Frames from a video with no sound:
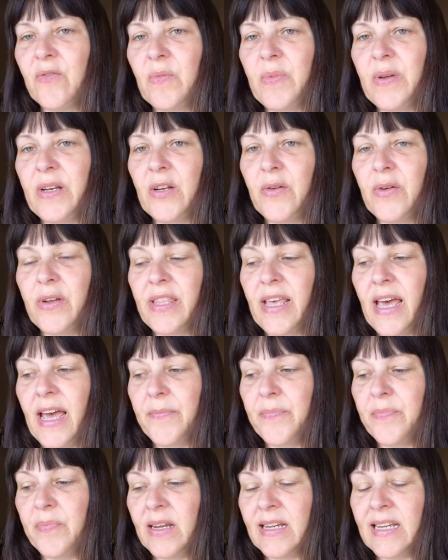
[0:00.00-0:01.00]
want to be doing
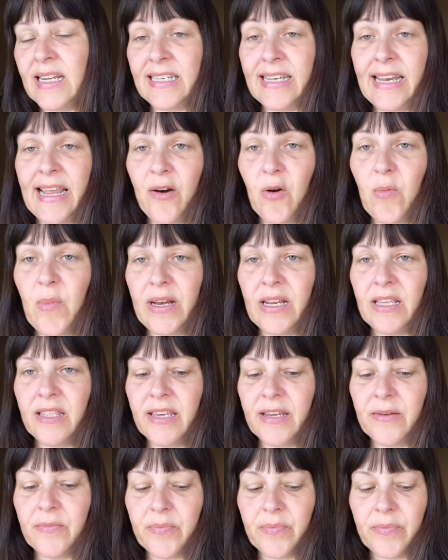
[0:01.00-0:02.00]
that. It doesn't help
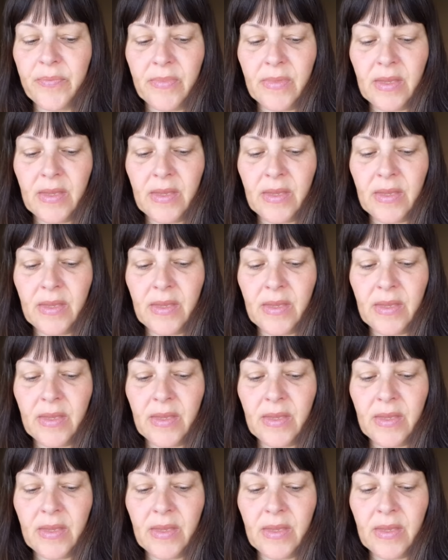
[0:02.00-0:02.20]
anything.